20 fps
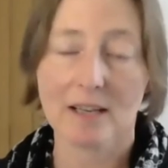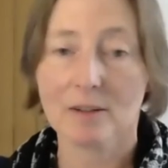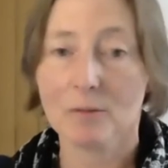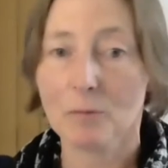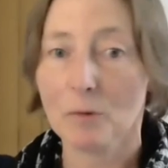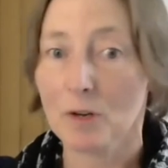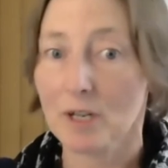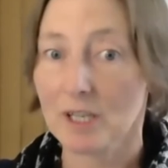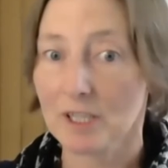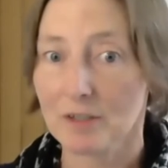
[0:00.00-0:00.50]

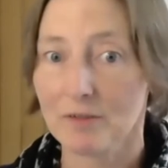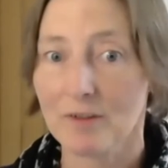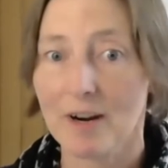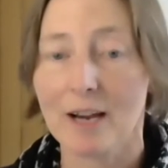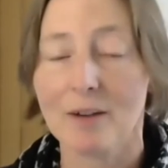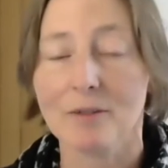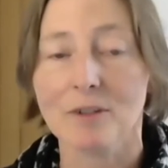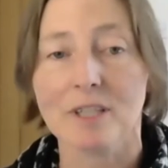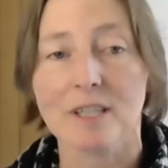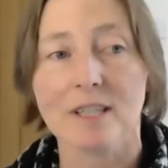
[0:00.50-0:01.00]
world
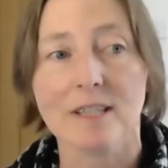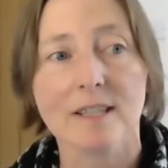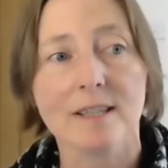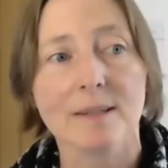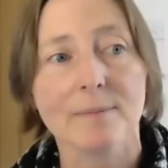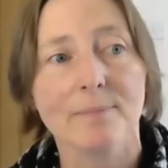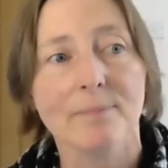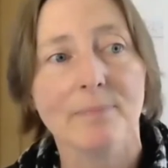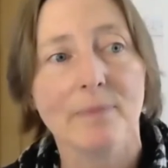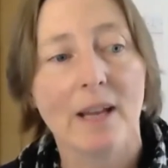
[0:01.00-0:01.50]
around
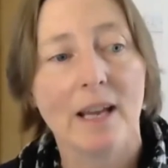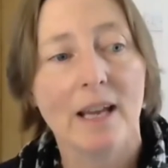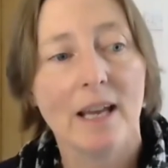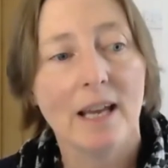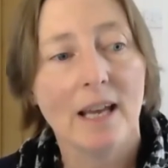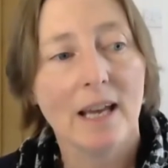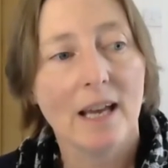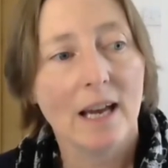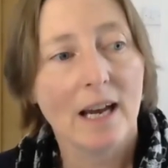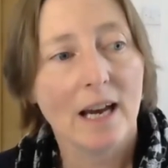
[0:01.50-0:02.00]
us.
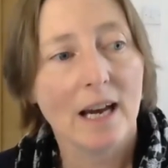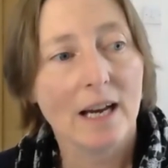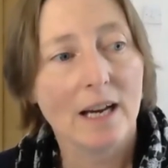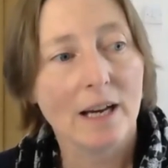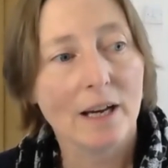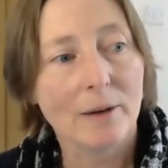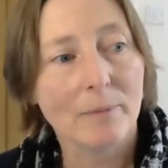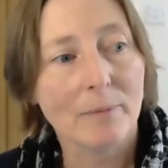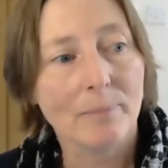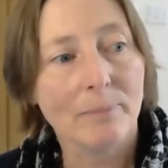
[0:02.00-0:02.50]

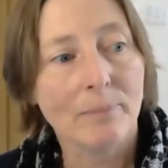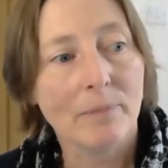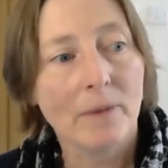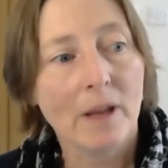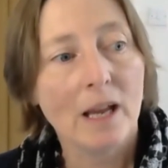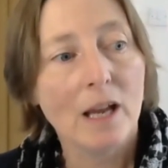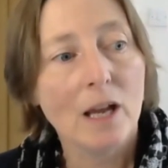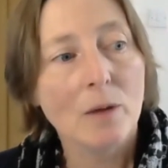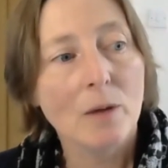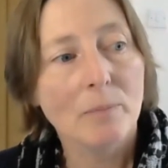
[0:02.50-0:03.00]

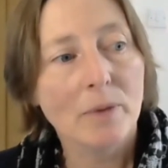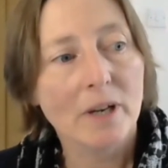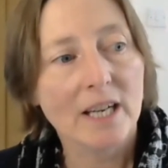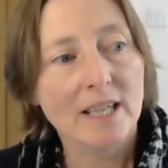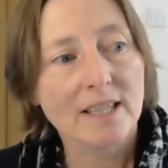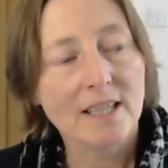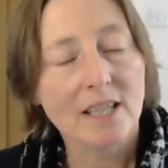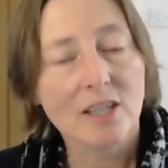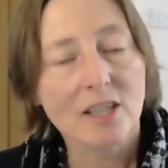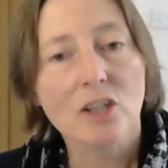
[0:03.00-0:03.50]
But
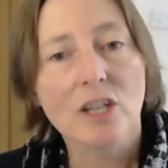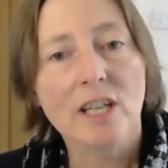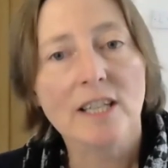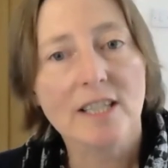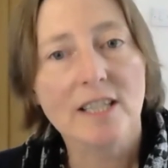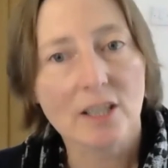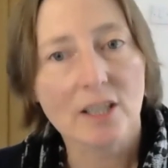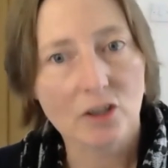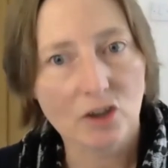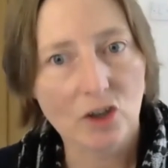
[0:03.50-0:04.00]
it's
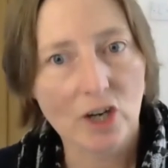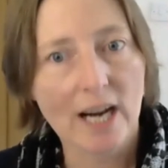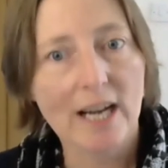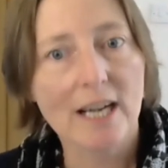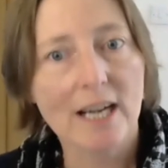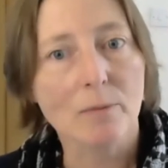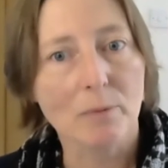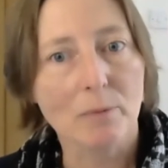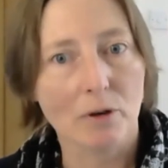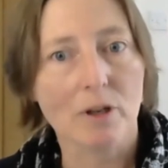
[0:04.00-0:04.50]
a
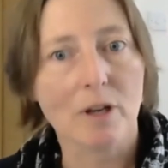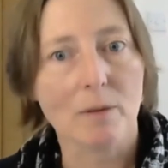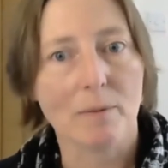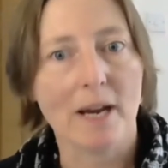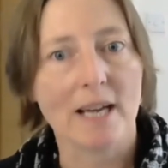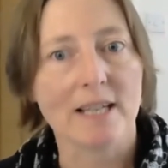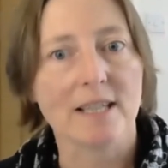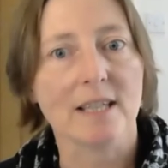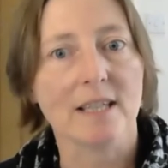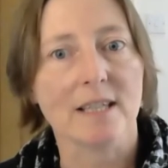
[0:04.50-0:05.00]
trainable
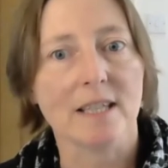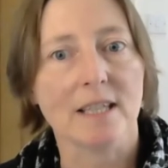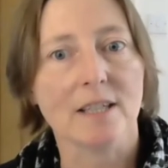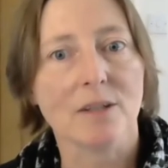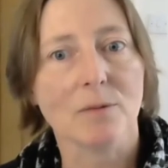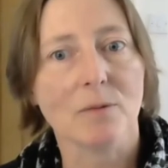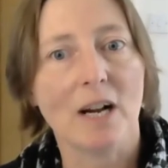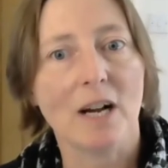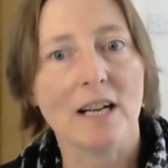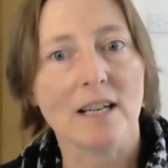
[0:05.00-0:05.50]
capacity as
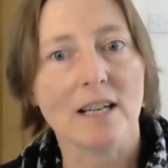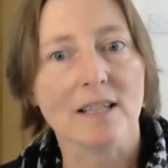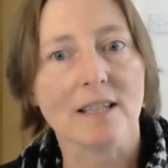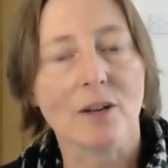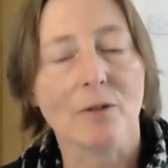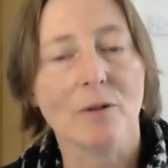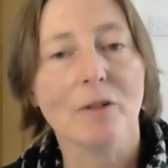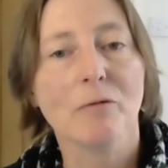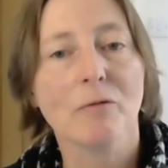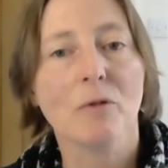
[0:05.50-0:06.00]
well.
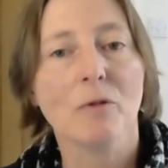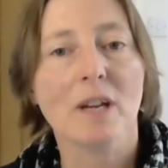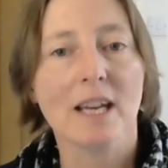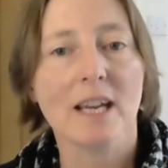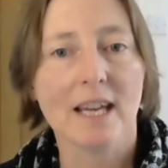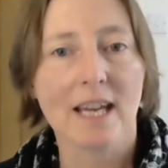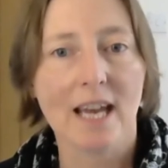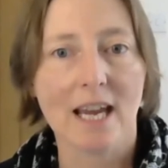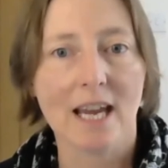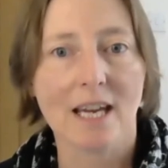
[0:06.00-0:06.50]
So if we
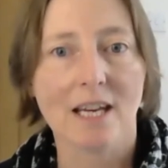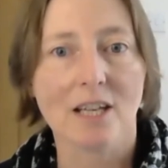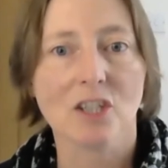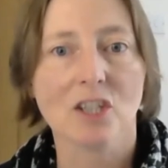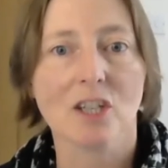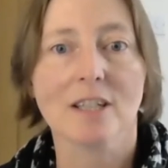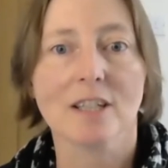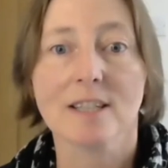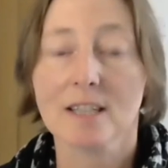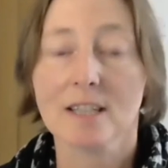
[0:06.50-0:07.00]
engage
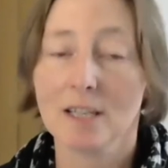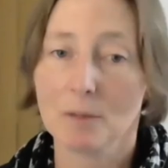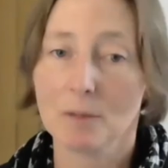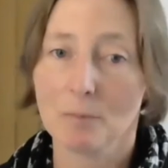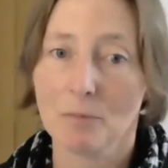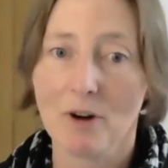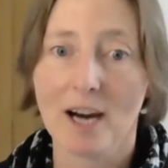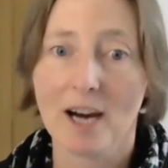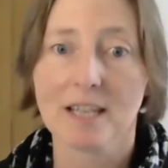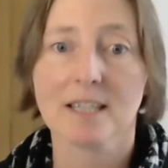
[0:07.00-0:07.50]
in certain
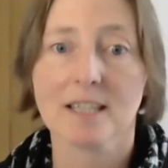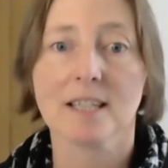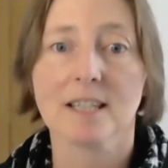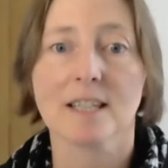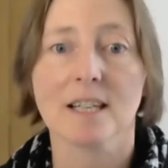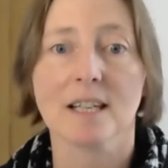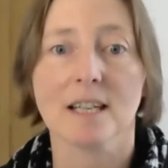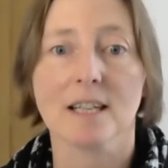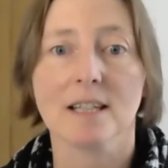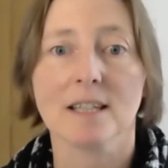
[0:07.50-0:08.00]

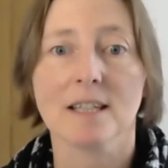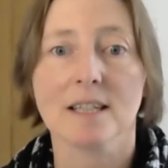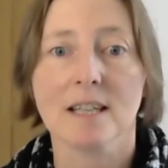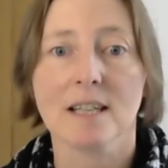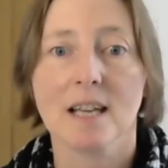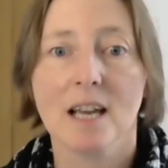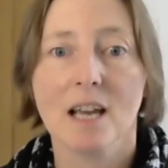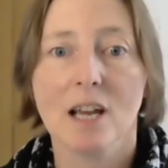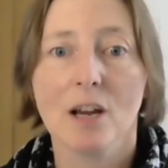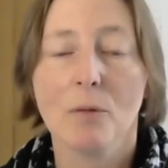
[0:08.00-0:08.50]
practices,
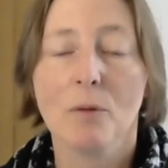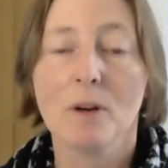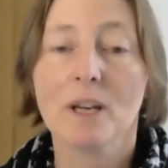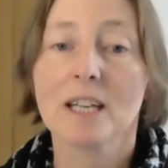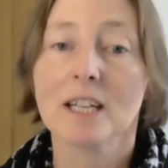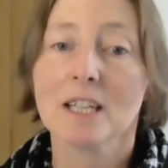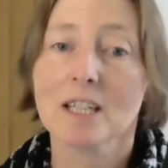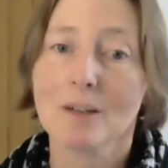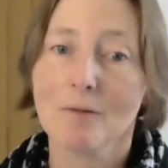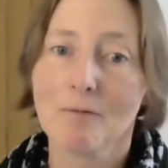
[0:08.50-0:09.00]
we
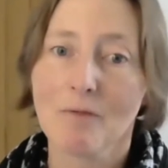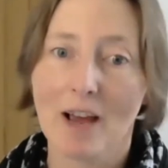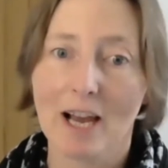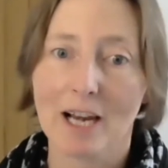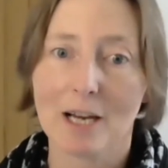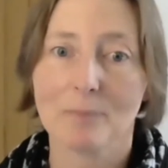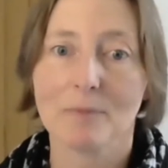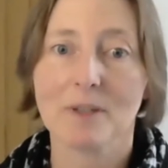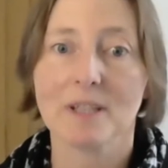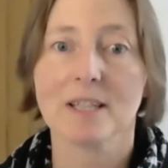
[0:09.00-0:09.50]
can
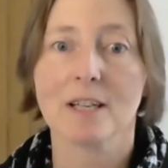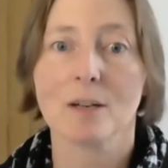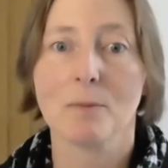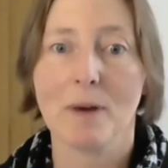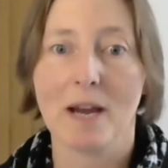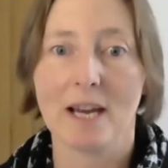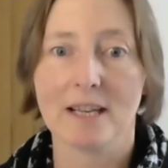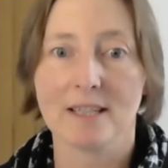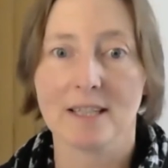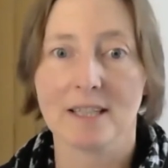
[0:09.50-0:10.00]
develop this
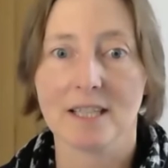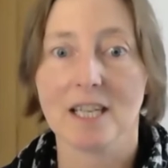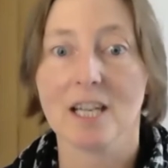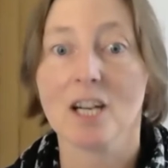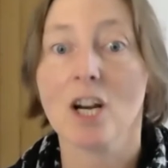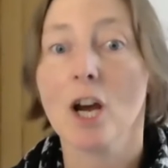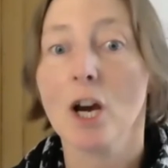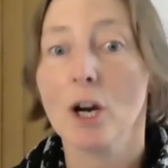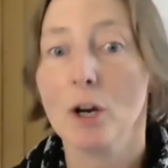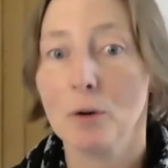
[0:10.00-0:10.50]
capacity and
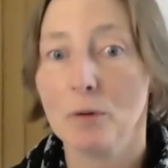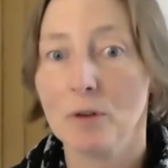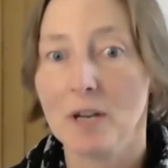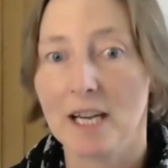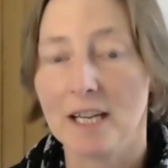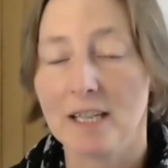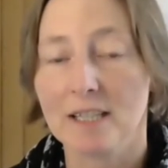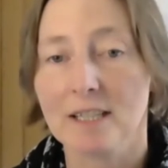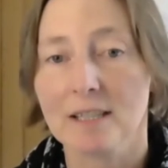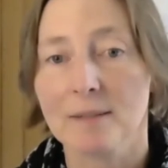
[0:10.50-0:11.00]
hone
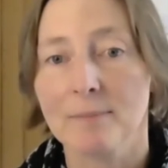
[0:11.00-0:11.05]
it.